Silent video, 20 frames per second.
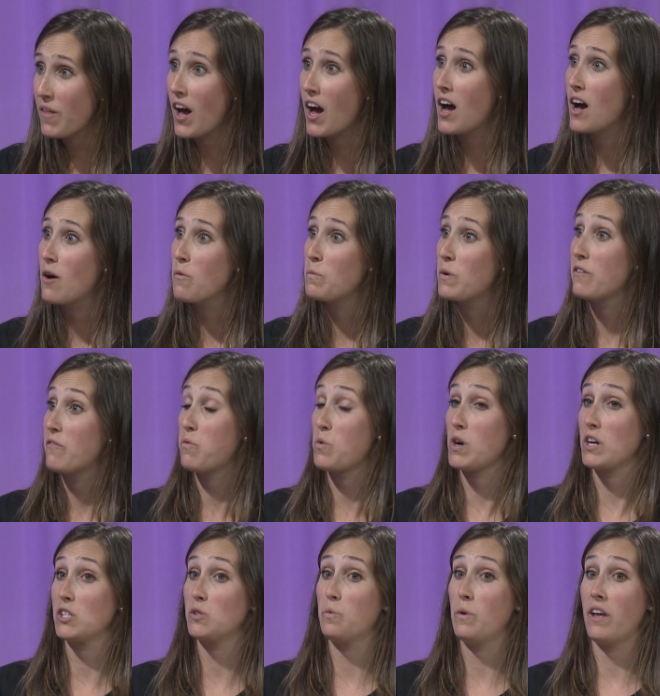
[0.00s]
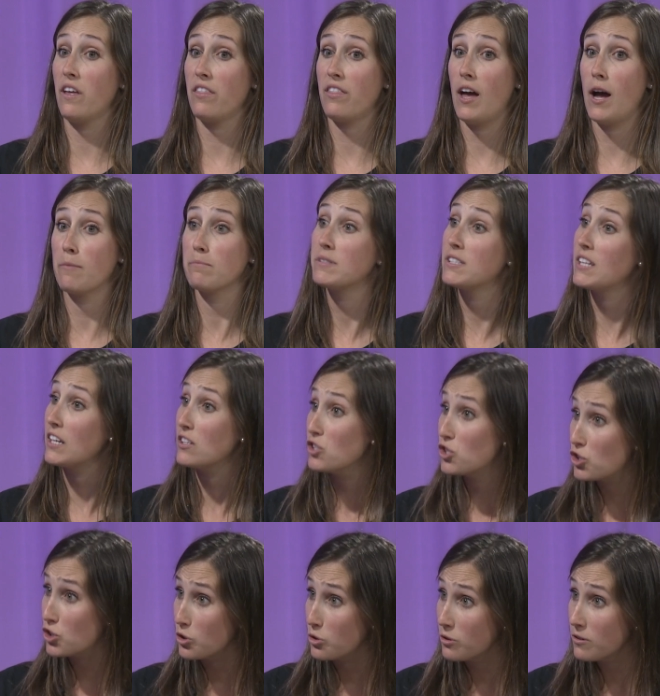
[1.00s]
Um, we've worked with um, St.
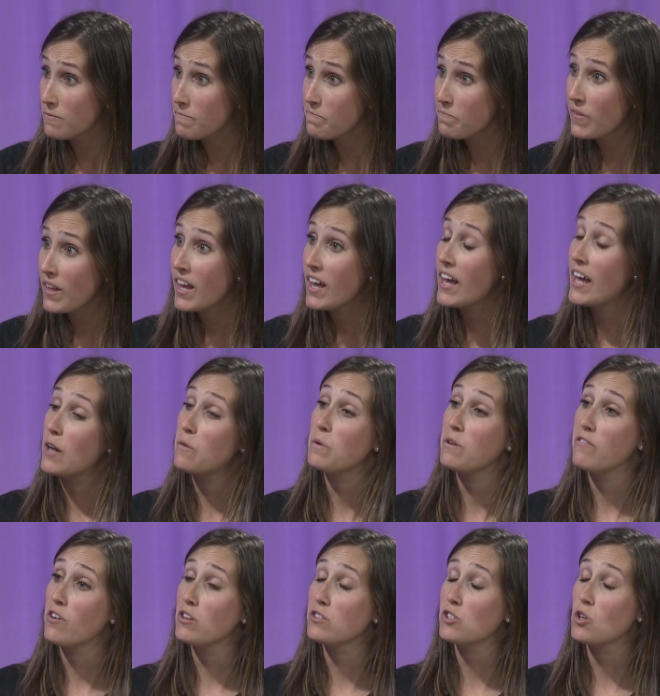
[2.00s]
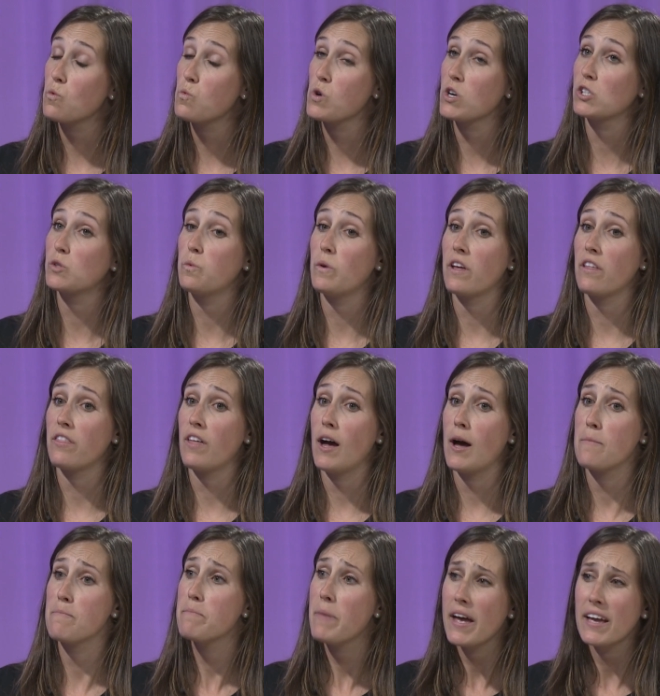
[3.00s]
Jude, and we've also worked with
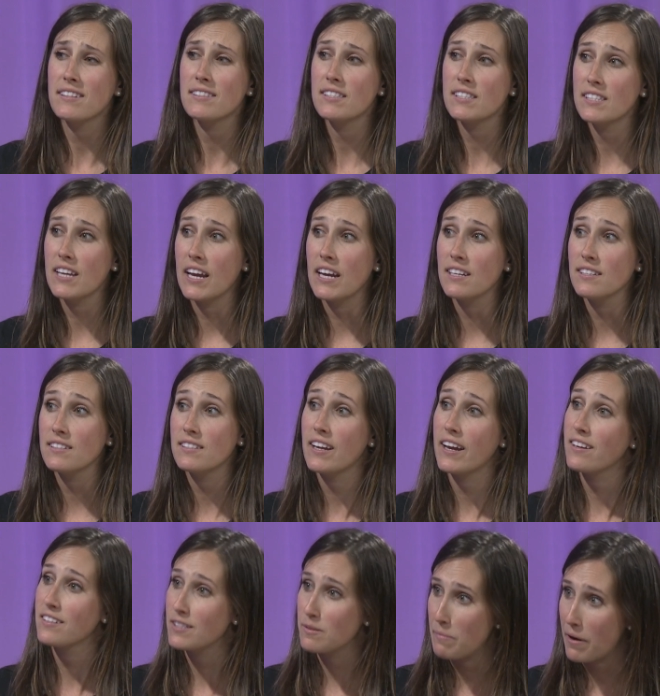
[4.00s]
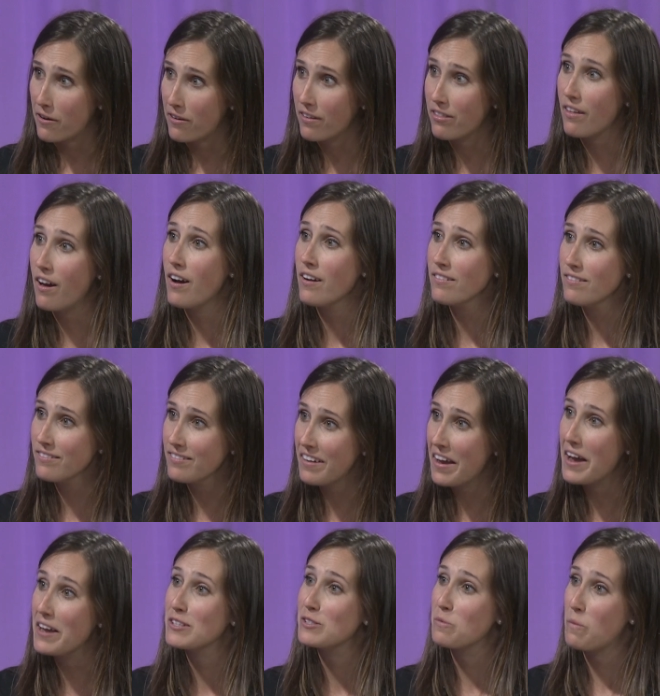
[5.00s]
um, Penn State Dance Marathon
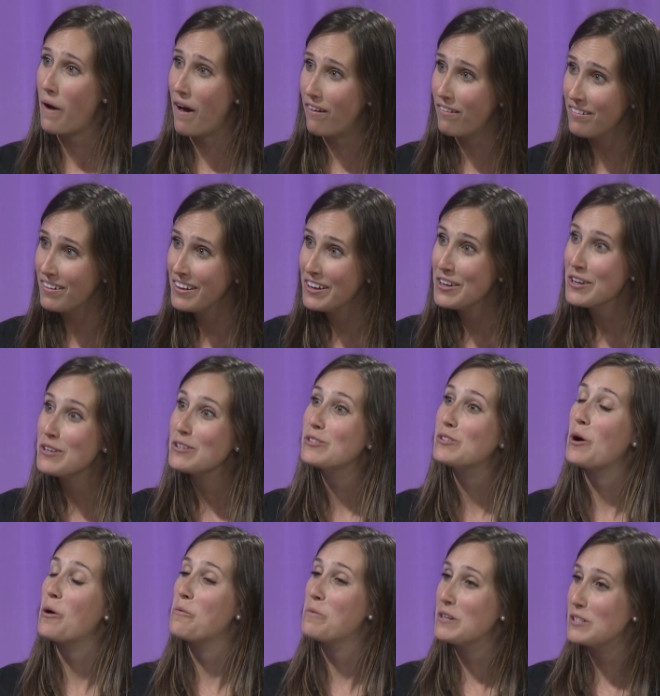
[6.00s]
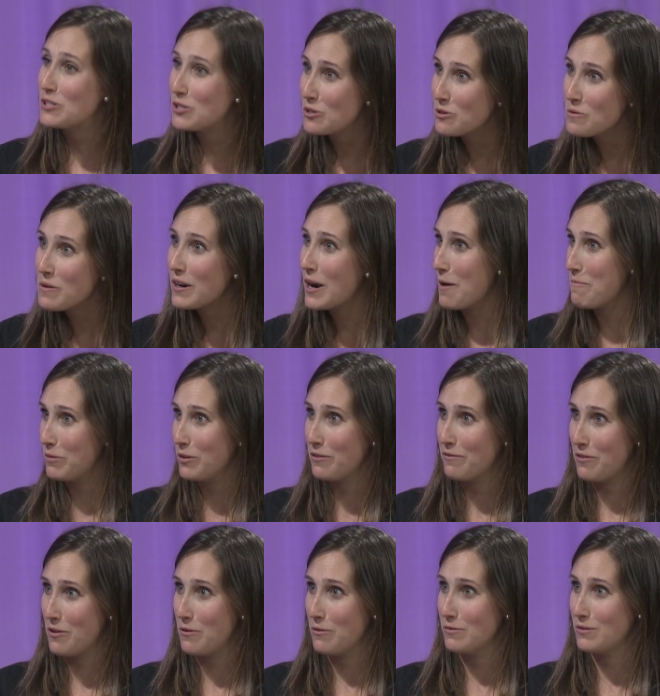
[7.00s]
as well. So we do a couple
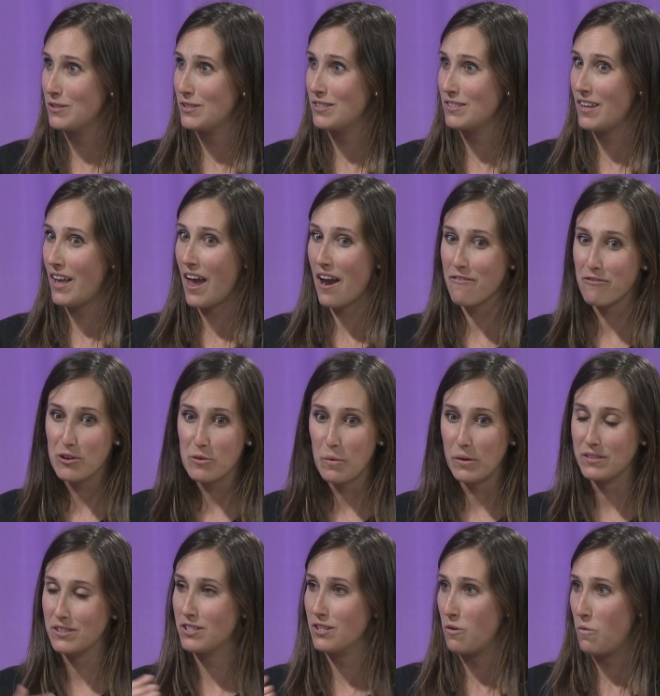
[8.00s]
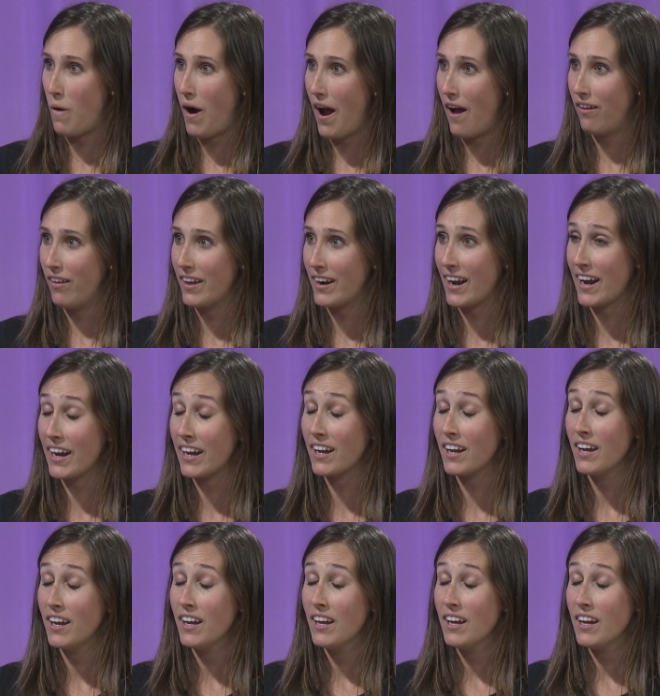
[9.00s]
of those every once in a while, and
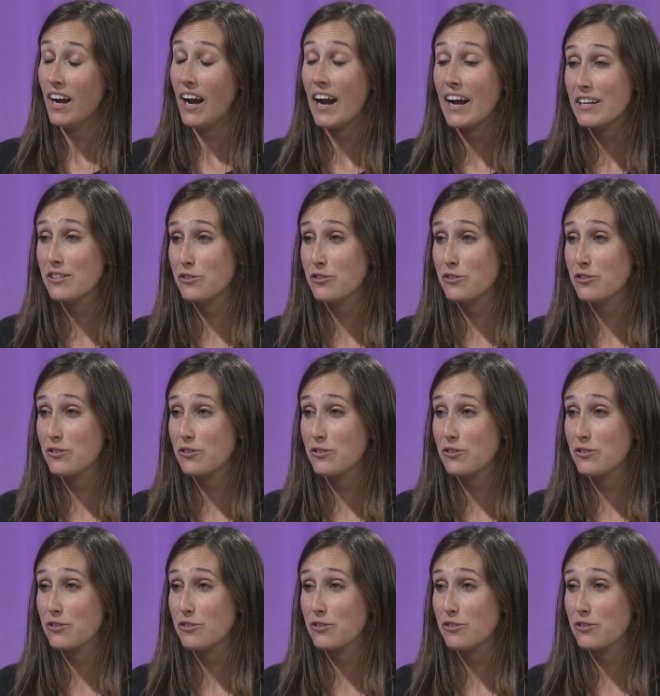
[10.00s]
I, I